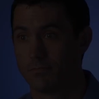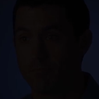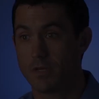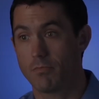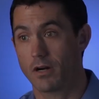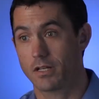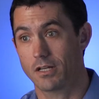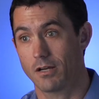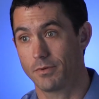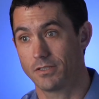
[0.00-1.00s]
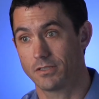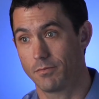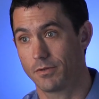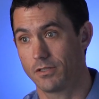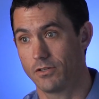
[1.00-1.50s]
Mid-market companies
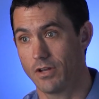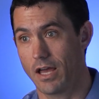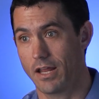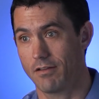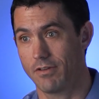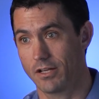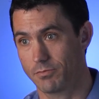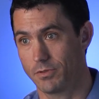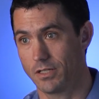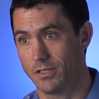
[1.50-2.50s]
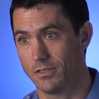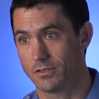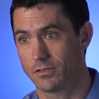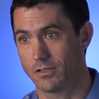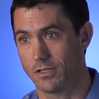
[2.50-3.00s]
typically do not have
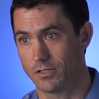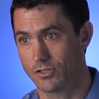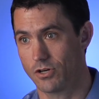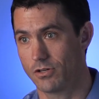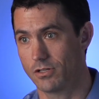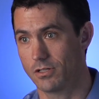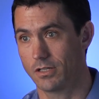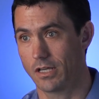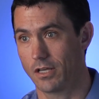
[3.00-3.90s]
expertise internal,